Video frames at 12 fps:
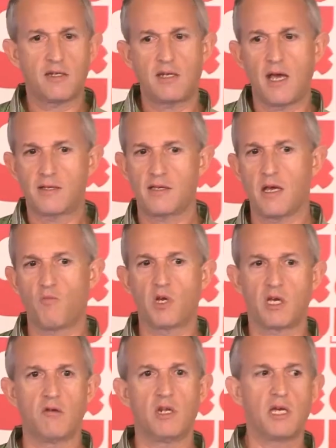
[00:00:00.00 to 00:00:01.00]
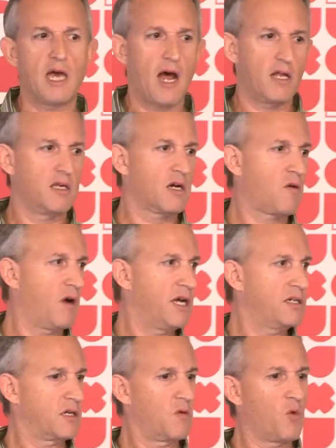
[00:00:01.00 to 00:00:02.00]
of takes ambiguity out of the
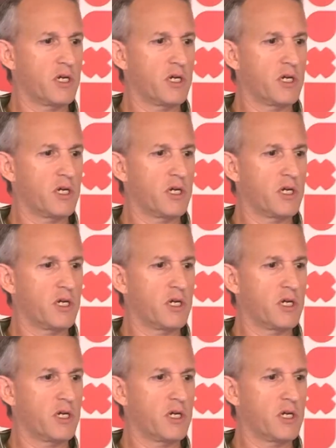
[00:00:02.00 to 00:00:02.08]
equation.